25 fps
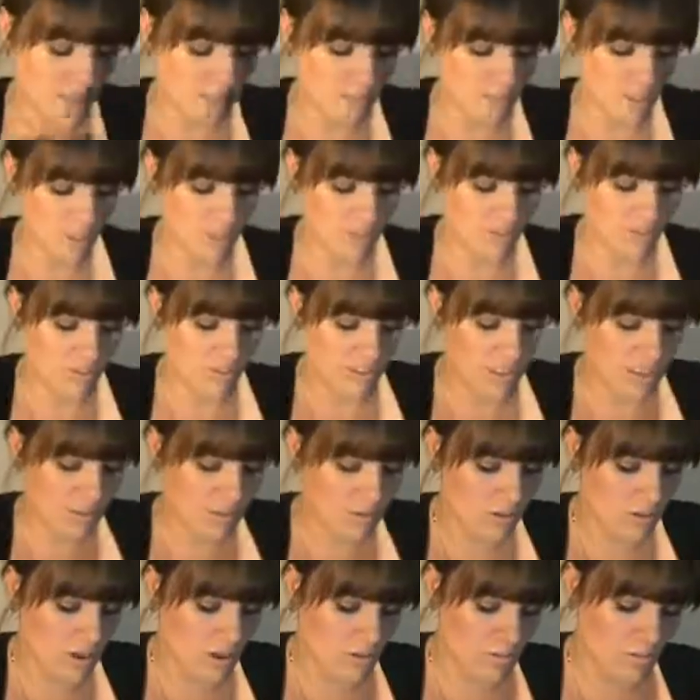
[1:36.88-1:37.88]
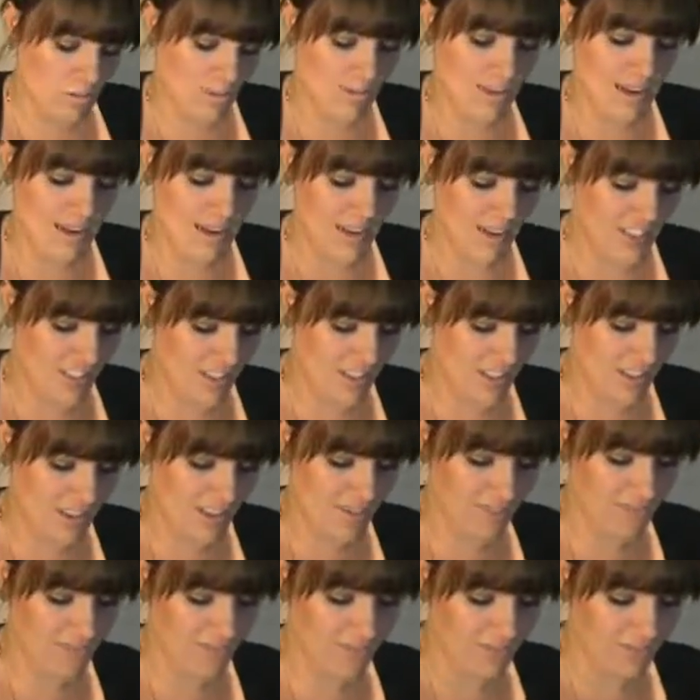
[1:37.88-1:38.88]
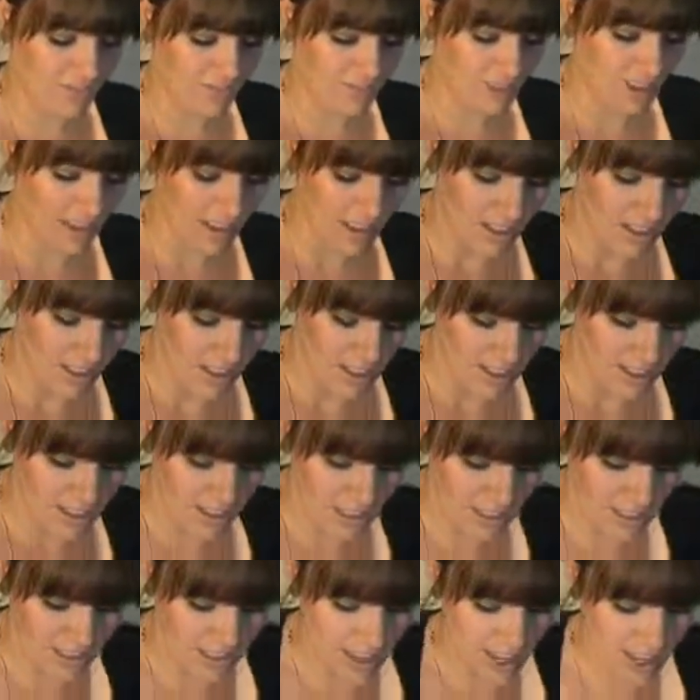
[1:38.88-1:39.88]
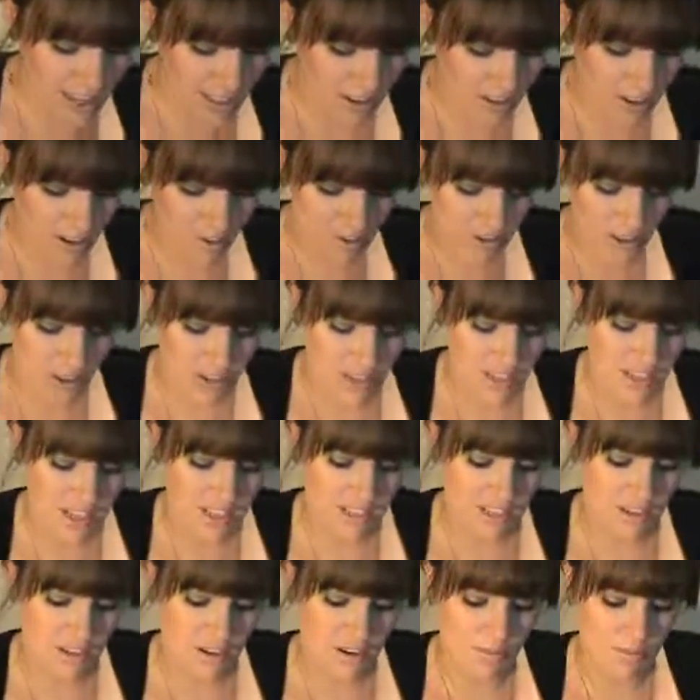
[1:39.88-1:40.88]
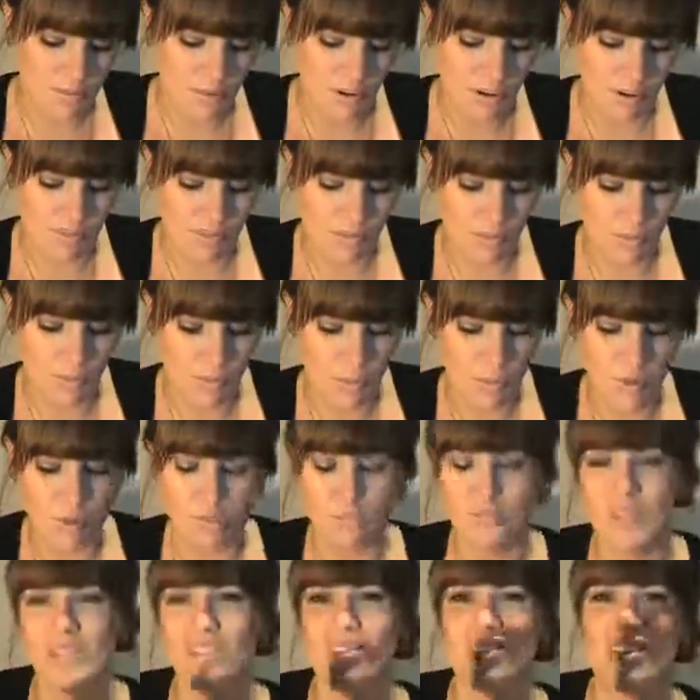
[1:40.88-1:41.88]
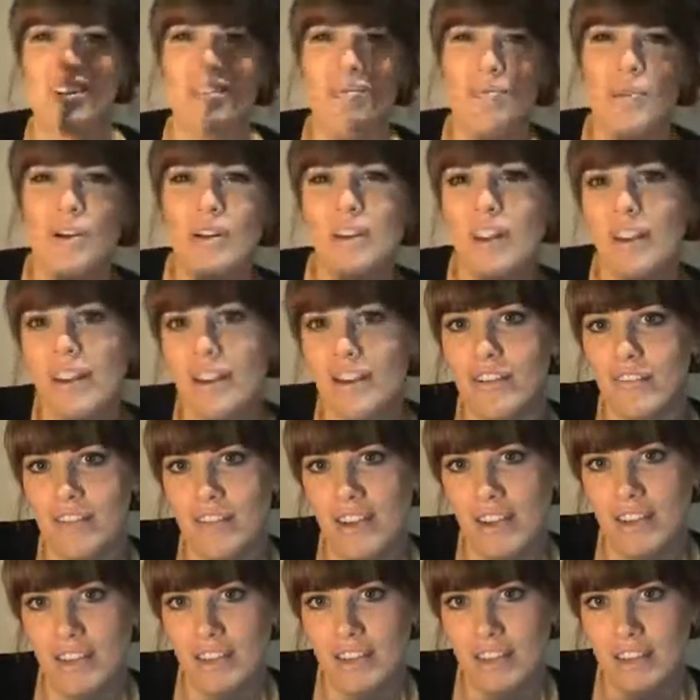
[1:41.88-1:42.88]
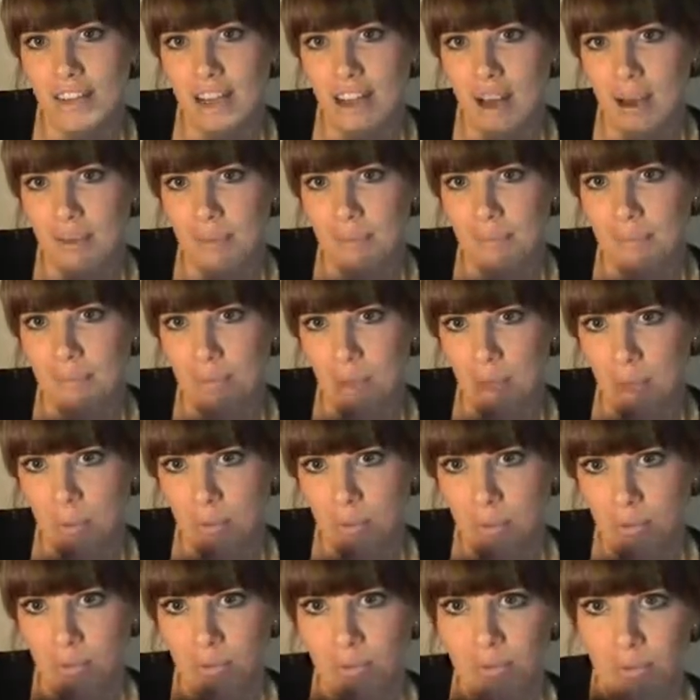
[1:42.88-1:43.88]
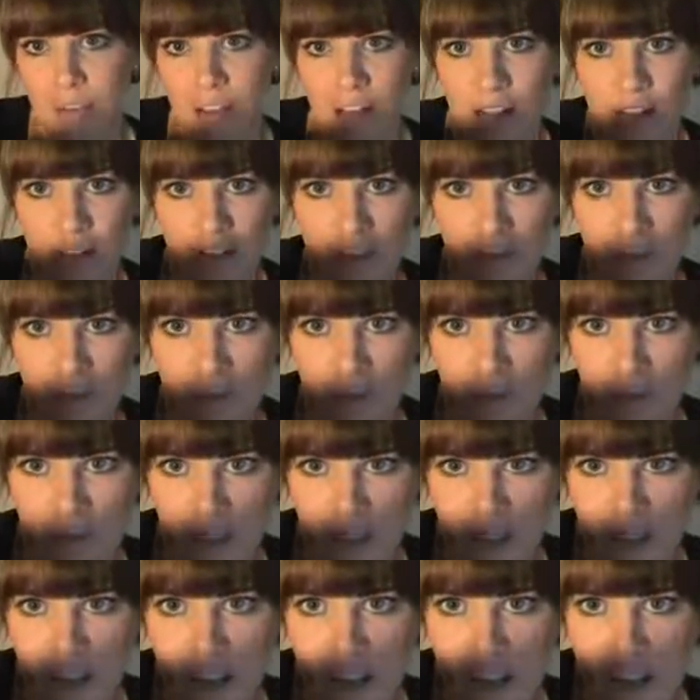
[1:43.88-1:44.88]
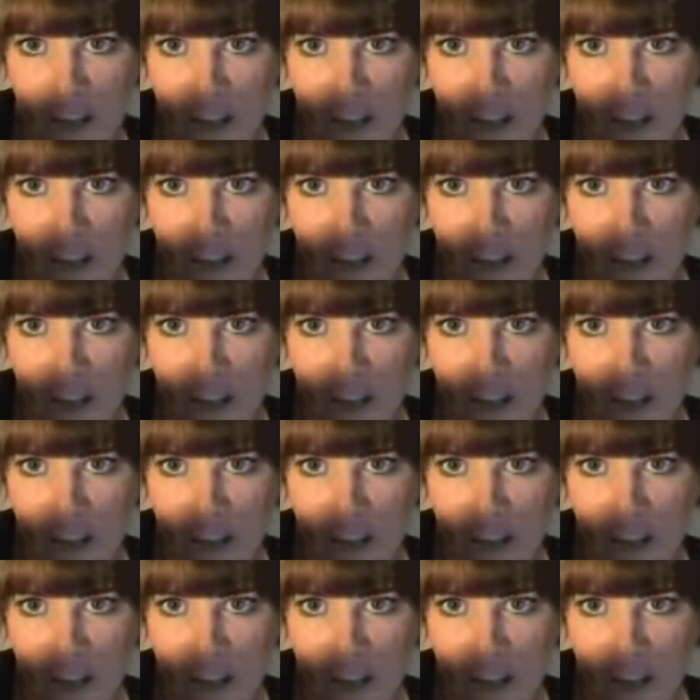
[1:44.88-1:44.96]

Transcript: they're beautiful and they all complement each other. The next colour I've got has got more of a warm, so it's got more like a red purple colour through it,